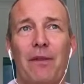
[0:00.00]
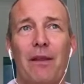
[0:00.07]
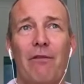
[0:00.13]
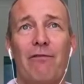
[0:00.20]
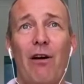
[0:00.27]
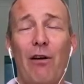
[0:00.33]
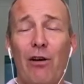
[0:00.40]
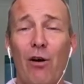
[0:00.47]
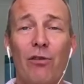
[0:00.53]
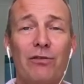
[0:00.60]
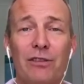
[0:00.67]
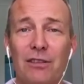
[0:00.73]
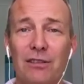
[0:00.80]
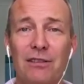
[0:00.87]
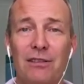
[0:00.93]
very
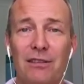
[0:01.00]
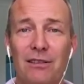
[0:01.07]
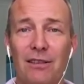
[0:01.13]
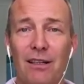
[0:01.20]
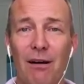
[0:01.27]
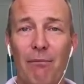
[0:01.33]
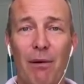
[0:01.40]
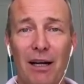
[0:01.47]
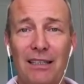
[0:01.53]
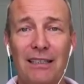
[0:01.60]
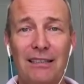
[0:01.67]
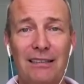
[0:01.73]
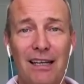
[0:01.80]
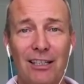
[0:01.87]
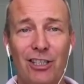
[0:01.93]
often money
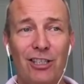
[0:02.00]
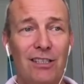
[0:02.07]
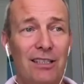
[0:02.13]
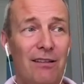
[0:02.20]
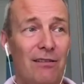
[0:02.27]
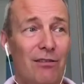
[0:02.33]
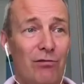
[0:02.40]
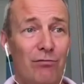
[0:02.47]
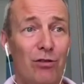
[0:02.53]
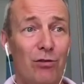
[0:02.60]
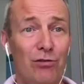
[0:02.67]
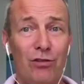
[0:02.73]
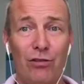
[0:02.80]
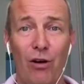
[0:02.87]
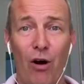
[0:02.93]
is actually the
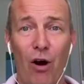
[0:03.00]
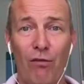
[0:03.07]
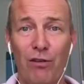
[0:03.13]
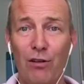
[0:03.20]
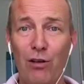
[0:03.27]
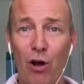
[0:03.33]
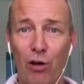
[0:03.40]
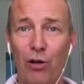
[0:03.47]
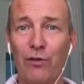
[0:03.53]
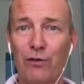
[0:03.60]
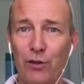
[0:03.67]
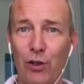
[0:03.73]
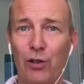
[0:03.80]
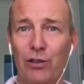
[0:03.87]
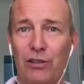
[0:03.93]
root of a lot of
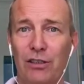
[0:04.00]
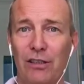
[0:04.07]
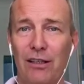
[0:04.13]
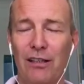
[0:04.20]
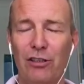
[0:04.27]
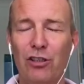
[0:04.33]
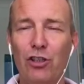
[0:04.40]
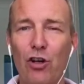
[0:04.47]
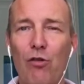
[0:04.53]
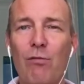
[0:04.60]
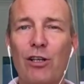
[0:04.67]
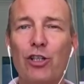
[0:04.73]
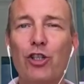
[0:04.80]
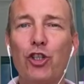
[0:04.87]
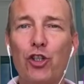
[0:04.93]
good. There's so
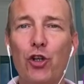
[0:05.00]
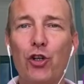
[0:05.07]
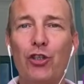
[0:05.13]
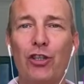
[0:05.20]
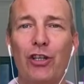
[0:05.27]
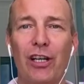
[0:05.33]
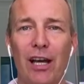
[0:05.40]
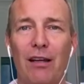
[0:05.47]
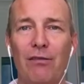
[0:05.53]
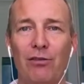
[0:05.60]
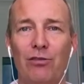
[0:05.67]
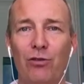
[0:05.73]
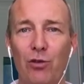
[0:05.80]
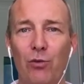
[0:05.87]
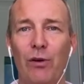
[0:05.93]
much good you can
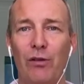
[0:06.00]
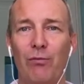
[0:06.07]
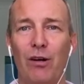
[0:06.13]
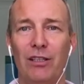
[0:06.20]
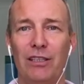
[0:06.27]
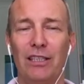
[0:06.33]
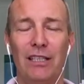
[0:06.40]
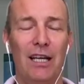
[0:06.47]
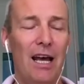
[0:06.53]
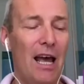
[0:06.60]
do with money.